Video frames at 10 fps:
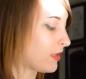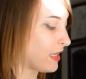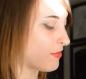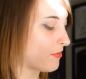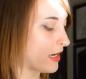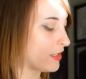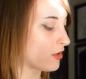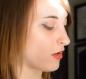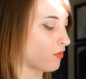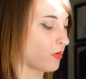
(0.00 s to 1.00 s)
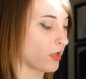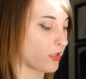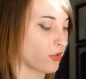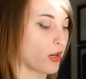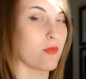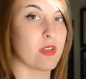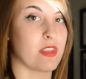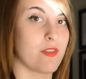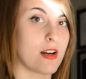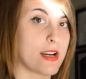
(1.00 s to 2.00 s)
Keep in mind you're going to want to start with the
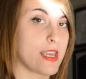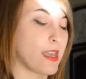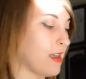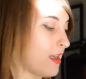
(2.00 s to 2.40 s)
very